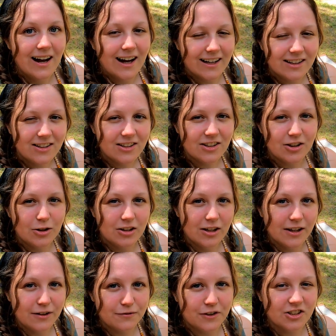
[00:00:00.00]
I got a little
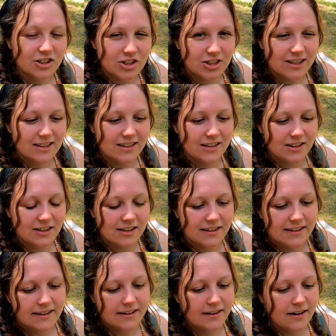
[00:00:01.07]
frustrated
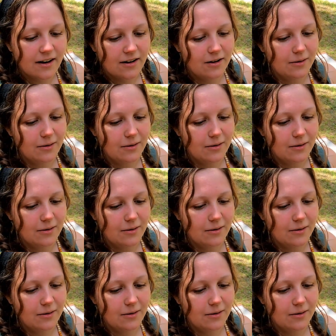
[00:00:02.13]
earlier